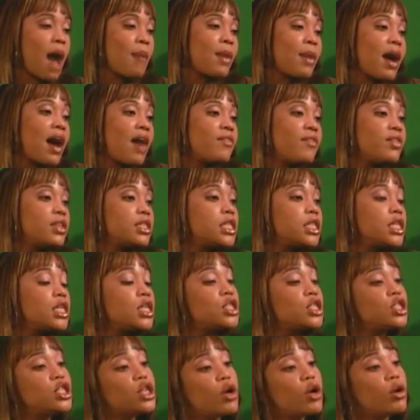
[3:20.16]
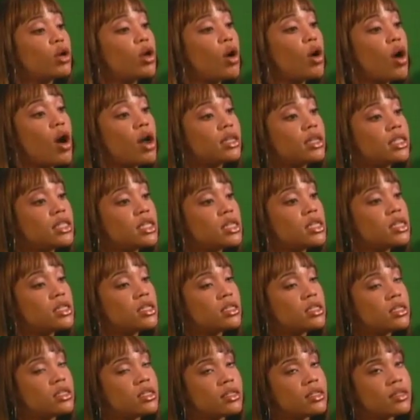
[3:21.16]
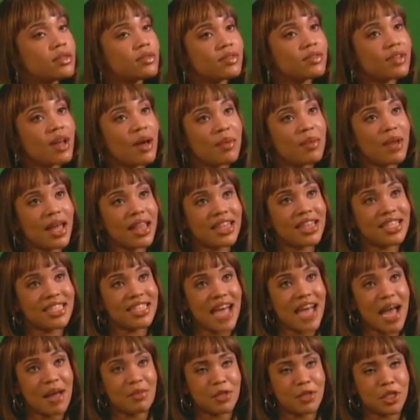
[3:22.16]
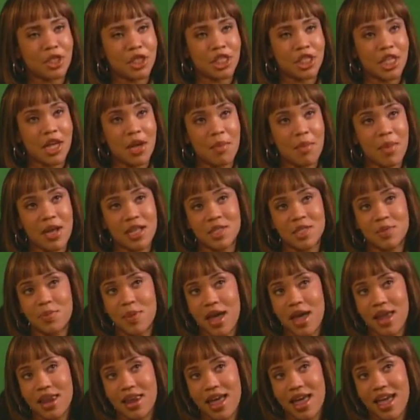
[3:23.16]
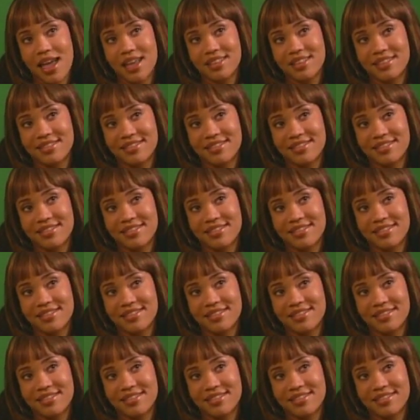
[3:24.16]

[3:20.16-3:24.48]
I'm obviously a solo artiste. I'm not the type to share my spotlight.